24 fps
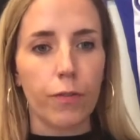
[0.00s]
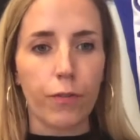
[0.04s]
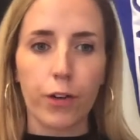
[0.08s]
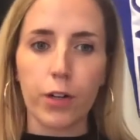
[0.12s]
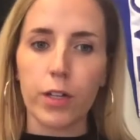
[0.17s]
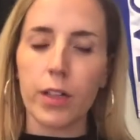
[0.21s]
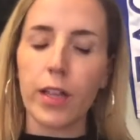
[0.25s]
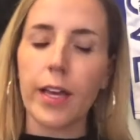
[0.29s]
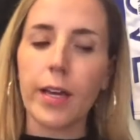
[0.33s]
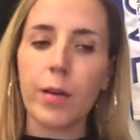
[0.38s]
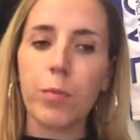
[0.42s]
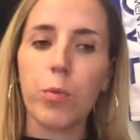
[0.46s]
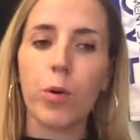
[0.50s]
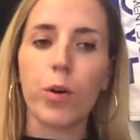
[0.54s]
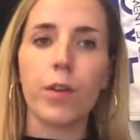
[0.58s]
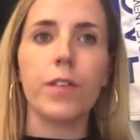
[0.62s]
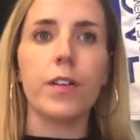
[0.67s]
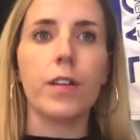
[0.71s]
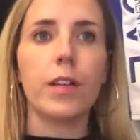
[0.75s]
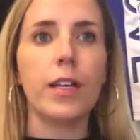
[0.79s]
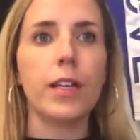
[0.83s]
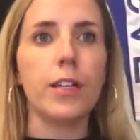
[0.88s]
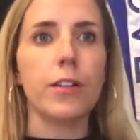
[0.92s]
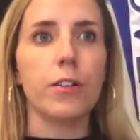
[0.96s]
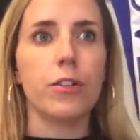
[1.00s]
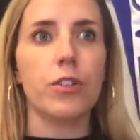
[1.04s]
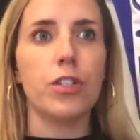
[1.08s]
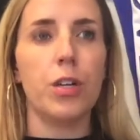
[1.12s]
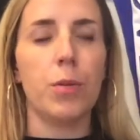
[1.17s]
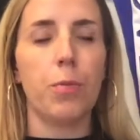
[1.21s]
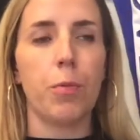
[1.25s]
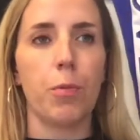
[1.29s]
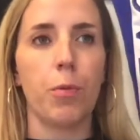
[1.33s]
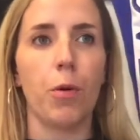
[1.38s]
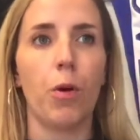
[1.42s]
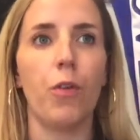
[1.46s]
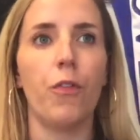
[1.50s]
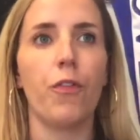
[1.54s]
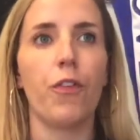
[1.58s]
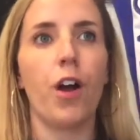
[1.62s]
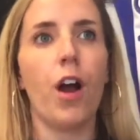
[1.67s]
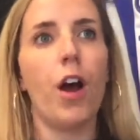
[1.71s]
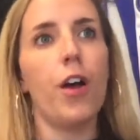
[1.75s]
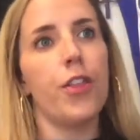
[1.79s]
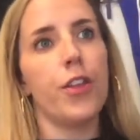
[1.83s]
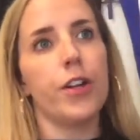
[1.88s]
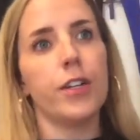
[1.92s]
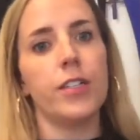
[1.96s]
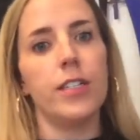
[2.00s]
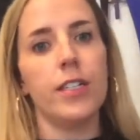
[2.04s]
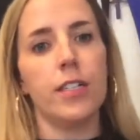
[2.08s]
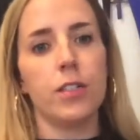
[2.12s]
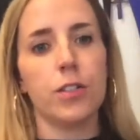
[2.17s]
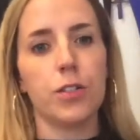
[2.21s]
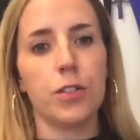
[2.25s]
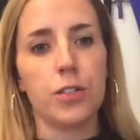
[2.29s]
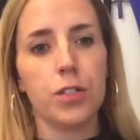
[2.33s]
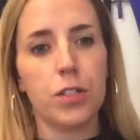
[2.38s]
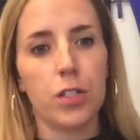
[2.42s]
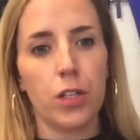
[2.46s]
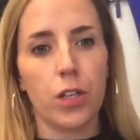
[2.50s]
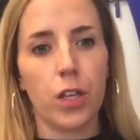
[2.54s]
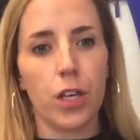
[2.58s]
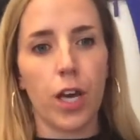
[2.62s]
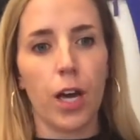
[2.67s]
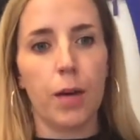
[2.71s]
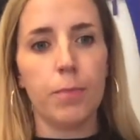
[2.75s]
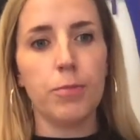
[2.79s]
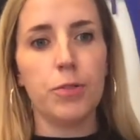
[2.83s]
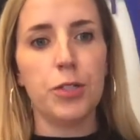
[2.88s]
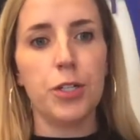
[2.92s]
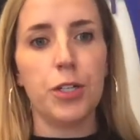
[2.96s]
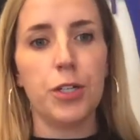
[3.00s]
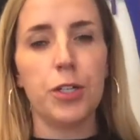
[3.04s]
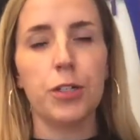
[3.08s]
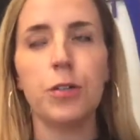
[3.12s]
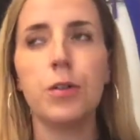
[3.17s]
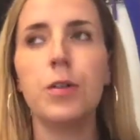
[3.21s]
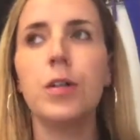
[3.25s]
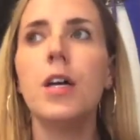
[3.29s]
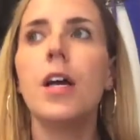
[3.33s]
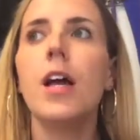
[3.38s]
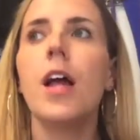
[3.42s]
for like more of a leadership role for other dancers to look up to.